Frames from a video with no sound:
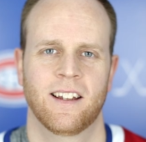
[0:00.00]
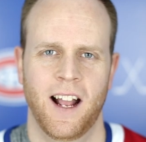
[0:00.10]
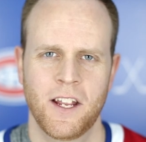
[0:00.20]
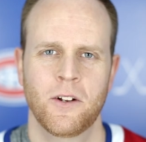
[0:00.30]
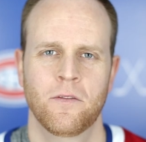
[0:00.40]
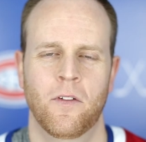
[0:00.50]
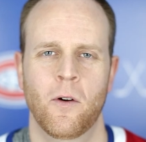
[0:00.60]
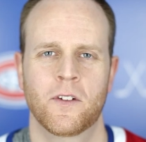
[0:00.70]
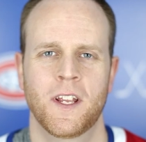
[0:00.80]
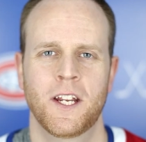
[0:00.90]
How you doing,
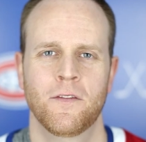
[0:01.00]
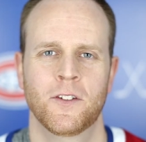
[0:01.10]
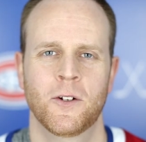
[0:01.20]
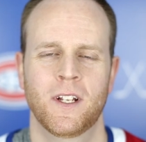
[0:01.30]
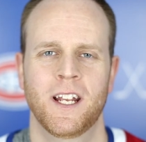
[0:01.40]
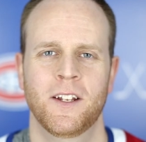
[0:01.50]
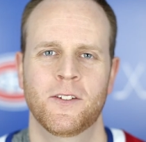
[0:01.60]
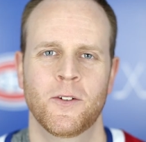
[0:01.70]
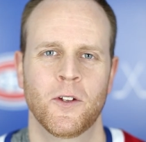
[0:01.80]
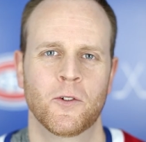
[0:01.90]
folks? Thank you for tuning in
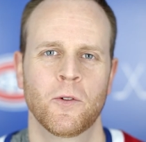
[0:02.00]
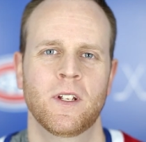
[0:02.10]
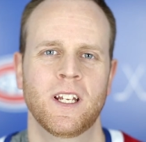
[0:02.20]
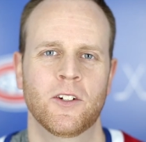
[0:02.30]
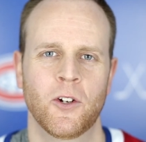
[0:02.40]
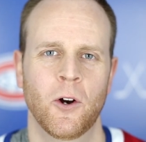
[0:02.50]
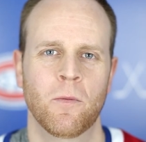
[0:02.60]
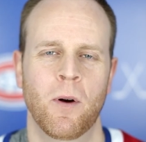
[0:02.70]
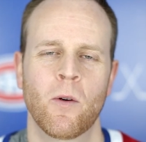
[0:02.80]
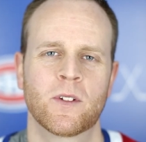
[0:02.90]
to the Drew Deek Show
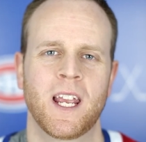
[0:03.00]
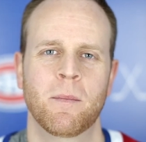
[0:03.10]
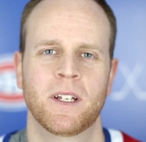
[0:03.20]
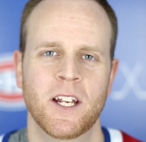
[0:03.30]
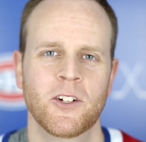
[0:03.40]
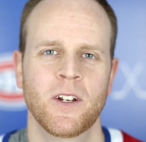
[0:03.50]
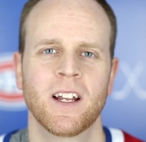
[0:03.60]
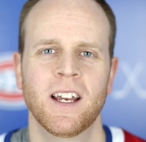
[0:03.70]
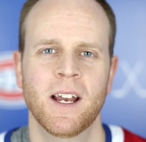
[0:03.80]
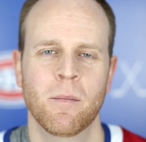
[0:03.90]
post-game edition.
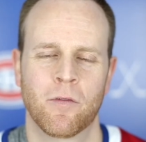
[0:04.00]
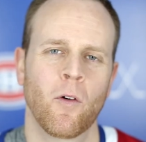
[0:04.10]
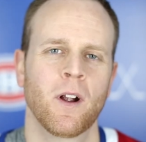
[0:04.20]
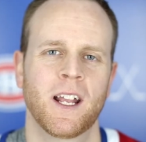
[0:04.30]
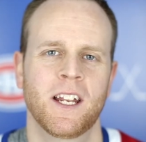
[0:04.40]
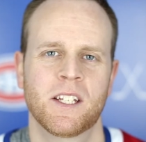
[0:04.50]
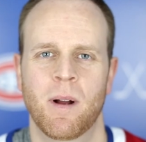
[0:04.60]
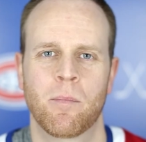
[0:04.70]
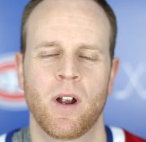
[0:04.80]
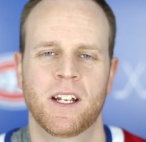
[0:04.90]
Before I get into
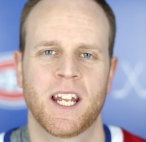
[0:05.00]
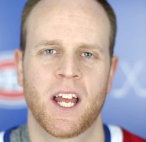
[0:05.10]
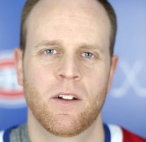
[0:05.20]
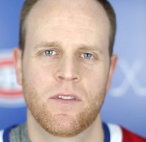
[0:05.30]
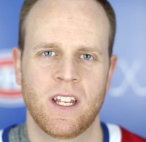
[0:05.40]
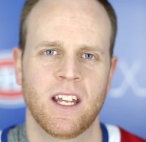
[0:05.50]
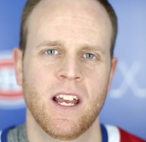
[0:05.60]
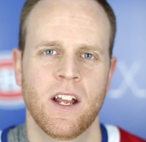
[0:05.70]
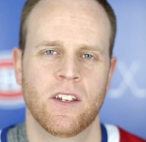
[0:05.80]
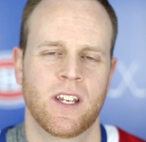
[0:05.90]
my breakdown of the
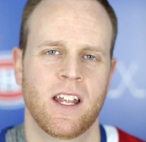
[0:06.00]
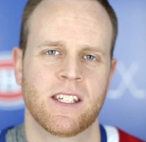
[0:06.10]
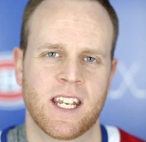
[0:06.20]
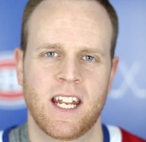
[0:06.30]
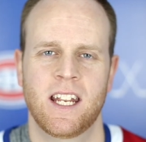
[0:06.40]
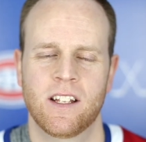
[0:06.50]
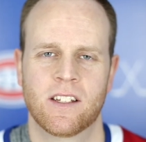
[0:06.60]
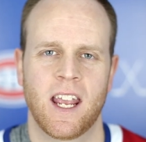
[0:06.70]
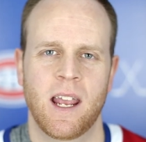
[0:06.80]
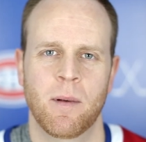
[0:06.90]
Sens
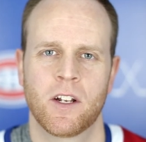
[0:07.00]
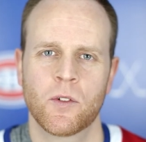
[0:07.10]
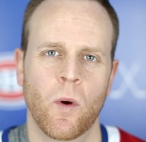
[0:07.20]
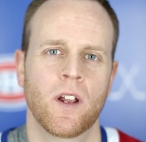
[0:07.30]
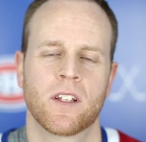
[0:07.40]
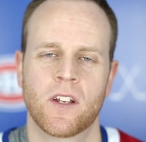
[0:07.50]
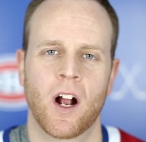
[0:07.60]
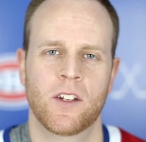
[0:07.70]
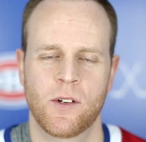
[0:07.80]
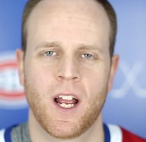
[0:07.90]
Canadiens game, I just wanted to
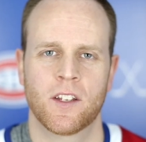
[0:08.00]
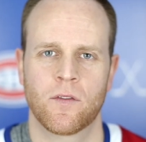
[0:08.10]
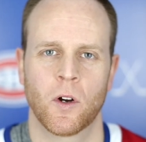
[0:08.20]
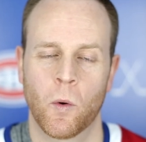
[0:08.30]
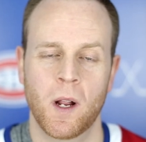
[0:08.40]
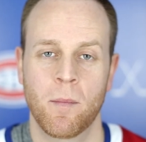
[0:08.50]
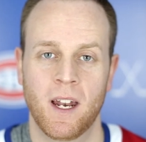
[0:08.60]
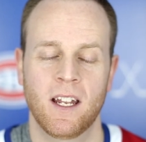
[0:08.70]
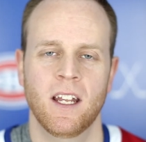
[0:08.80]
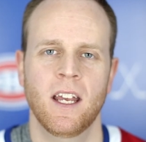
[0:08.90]
talk to you guys for a quick
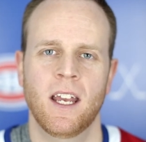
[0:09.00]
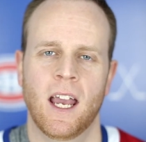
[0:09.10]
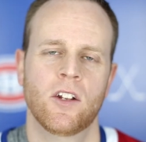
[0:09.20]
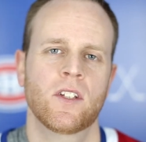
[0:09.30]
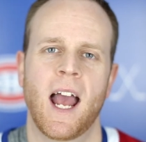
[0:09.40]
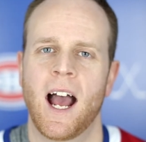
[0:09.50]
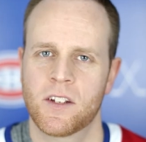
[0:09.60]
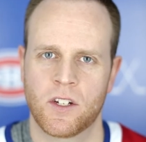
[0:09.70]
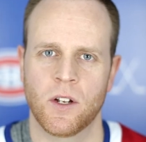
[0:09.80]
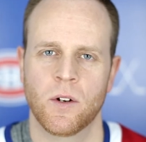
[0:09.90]
minute and just to
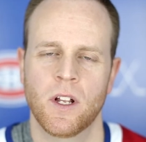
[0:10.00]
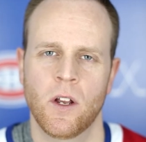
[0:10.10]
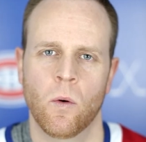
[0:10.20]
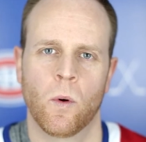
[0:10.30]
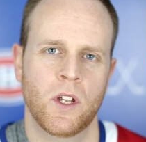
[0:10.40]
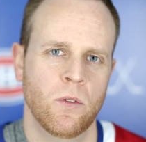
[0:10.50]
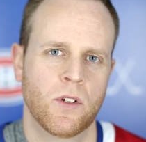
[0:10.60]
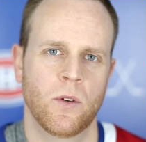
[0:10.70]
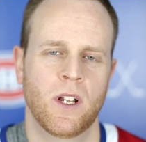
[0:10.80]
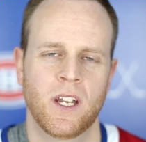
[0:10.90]
ask you, when you
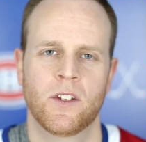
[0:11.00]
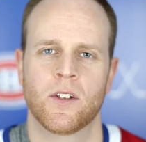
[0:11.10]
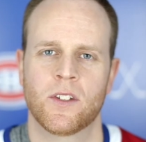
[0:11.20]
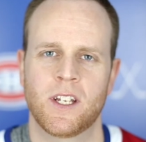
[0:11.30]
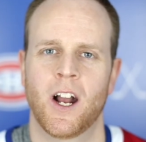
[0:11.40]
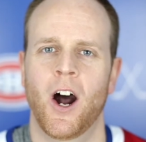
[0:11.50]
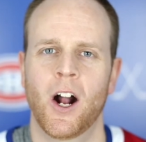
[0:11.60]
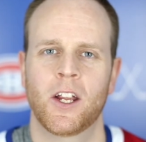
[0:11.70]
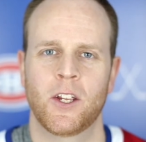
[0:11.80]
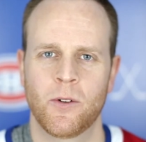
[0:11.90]
tune in to see a
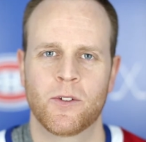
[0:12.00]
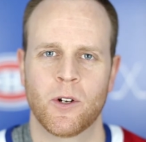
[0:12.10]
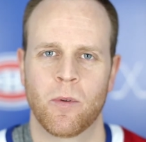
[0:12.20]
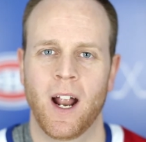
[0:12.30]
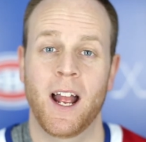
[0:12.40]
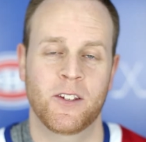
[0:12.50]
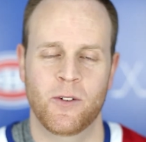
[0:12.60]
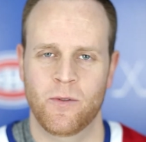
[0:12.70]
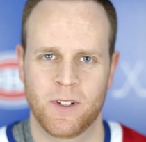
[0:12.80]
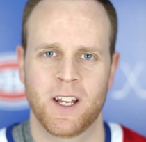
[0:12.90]
hockey YouTuber, as
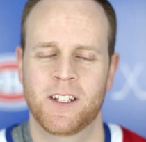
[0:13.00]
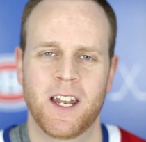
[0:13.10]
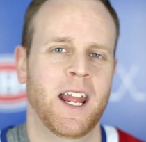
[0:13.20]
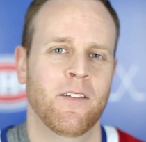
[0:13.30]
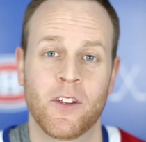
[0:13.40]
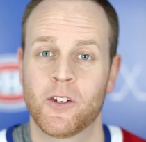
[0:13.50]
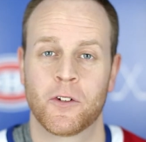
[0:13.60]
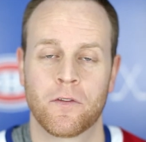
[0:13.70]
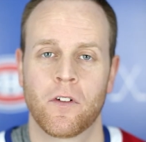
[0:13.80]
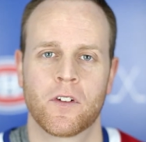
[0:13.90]
you did today, if this is
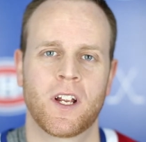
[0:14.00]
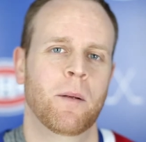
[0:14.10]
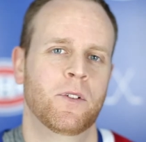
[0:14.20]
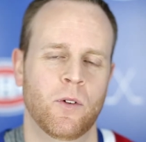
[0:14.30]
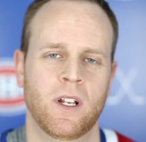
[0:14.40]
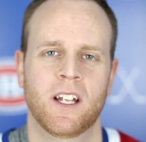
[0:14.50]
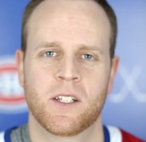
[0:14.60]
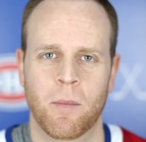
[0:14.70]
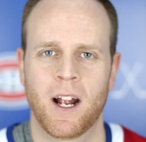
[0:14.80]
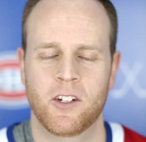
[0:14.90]
your first time tuning
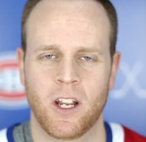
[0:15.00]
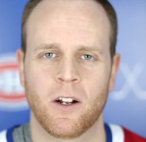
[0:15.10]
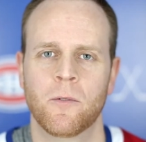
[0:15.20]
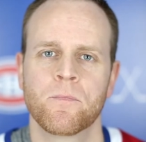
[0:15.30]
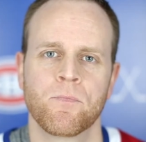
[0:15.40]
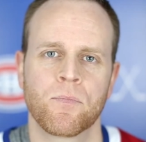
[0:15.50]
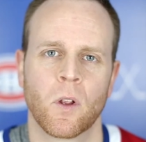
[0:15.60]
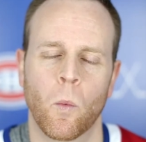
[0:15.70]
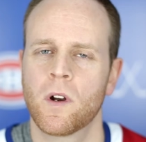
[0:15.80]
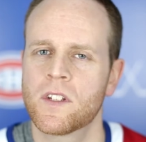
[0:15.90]
into my channel,
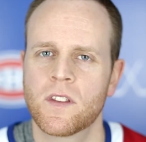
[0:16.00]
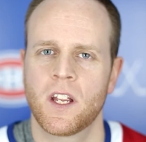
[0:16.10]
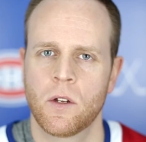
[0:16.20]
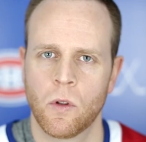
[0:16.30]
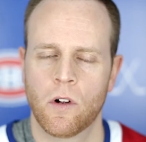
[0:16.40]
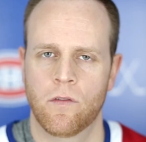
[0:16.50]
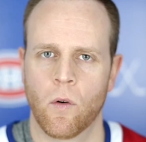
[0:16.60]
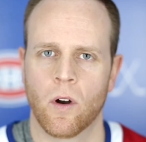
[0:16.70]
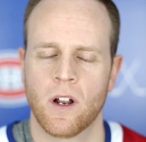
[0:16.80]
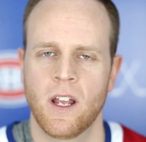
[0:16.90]
what is it that you look
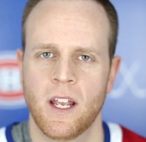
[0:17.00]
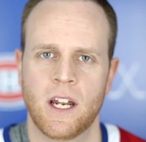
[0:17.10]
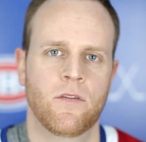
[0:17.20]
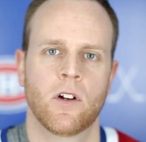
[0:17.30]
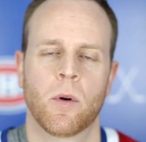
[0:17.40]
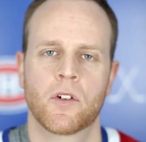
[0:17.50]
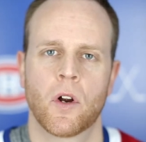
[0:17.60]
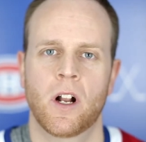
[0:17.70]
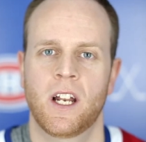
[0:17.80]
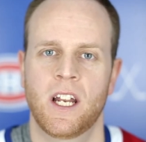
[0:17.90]
for? And if you're a
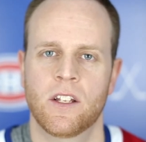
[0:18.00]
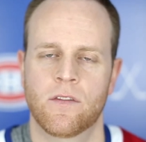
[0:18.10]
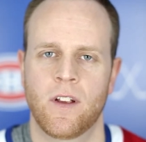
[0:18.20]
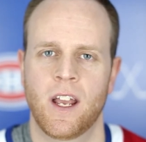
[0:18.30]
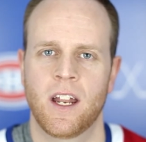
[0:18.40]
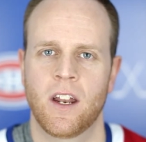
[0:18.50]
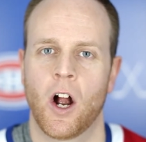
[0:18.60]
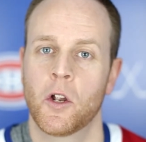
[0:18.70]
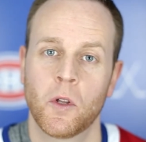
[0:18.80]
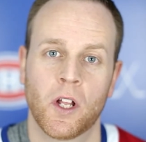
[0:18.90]
Montreal Canadiens fan,
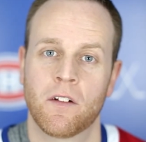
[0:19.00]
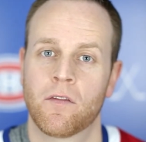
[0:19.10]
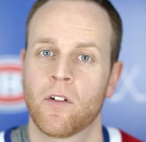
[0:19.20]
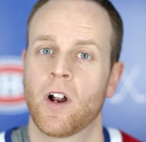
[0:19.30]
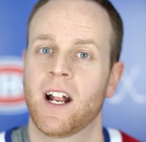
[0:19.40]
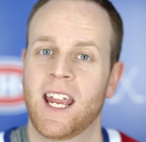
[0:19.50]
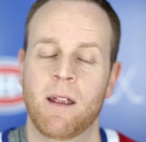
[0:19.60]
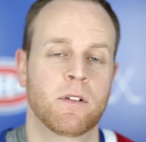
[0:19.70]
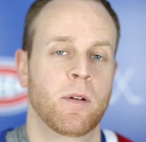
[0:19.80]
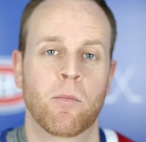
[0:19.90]
are you looking for a
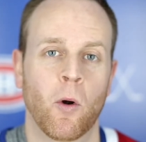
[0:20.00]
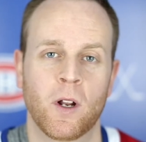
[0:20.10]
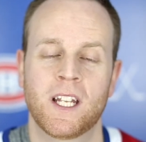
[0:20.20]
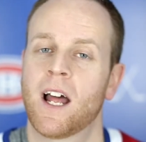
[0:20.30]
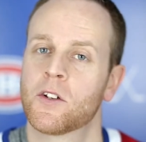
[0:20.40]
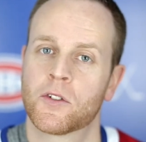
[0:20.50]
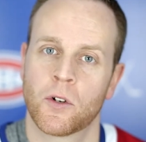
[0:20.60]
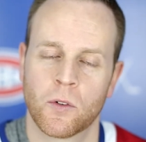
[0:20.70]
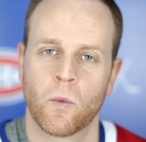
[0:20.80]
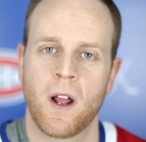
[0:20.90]
game to be broken down a
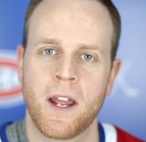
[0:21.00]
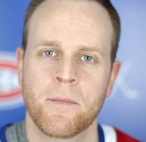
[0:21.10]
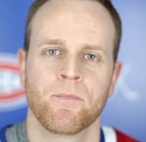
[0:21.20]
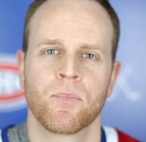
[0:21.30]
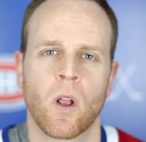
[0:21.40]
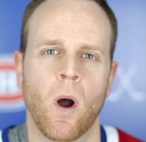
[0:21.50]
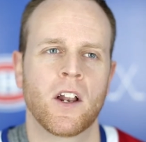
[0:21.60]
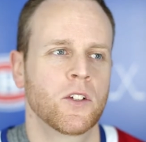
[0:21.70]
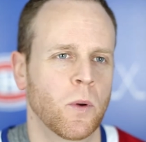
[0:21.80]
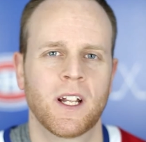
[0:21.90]
certain way? I
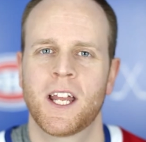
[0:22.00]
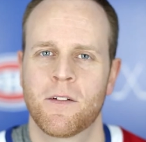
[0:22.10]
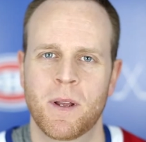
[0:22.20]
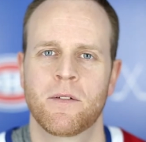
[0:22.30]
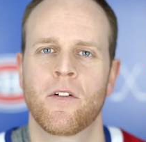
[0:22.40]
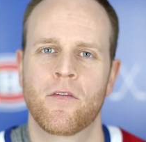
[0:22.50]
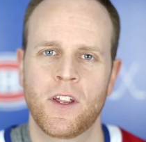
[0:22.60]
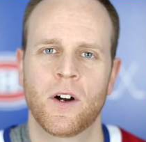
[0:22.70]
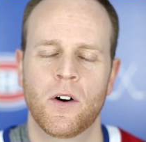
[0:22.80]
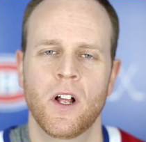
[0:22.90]
just want to get a bit of a
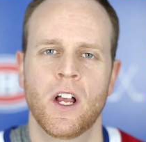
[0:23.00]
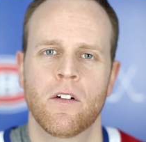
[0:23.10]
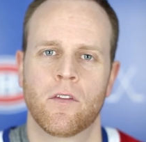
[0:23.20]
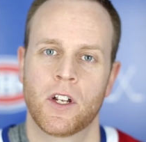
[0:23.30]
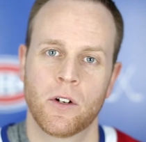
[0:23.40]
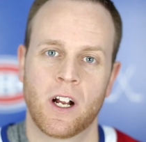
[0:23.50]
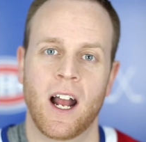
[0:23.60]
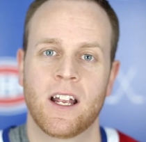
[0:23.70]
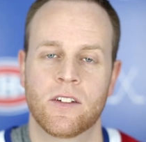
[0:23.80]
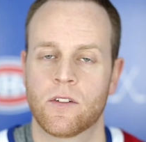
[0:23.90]
feel for your
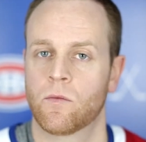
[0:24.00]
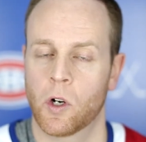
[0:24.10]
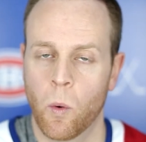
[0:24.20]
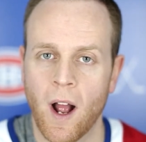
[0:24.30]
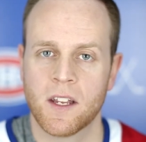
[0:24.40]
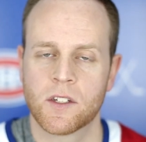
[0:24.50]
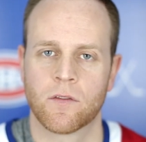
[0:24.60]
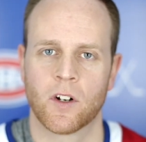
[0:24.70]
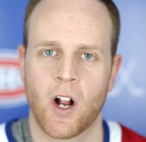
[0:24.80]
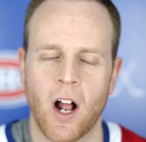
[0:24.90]
guys' requests
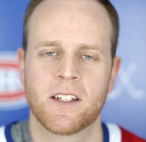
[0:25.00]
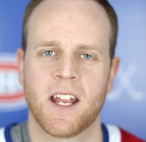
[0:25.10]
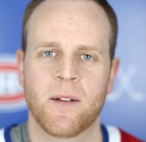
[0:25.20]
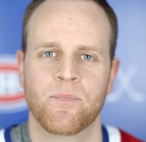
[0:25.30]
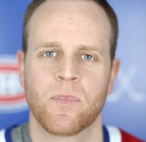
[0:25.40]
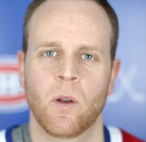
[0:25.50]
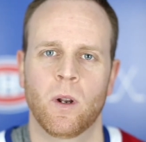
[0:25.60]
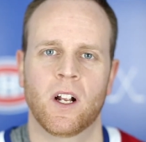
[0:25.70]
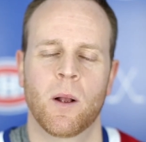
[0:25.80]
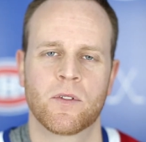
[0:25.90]
for content
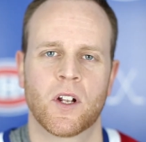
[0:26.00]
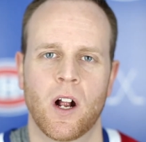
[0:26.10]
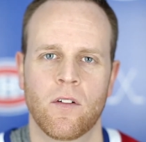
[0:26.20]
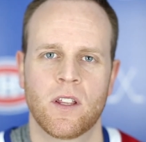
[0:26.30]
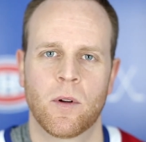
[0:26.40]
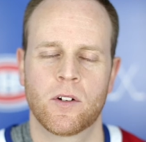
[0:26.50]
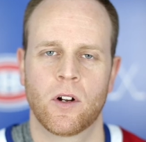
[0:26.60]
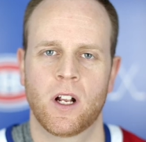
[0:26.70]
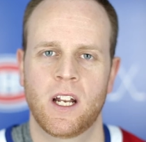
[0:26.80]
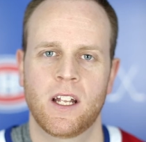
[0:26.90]
when it comes to covering the
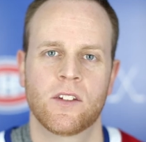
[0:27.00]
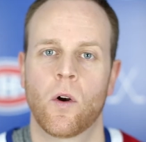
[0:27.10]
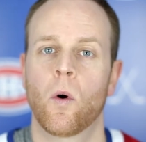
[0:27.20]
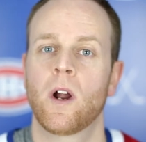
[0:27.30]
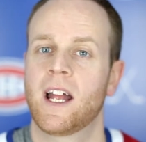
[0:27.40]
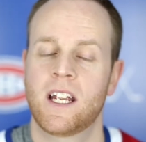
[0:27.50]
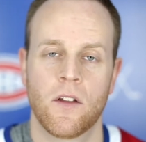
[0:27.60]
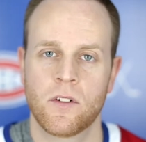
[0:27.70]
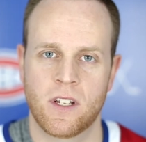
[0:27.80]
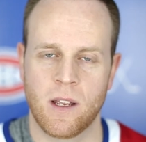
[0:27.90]
Montreal Canadiens or any
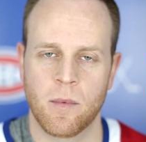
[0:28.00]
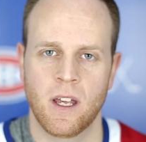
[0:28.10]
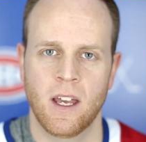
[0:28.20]
other team.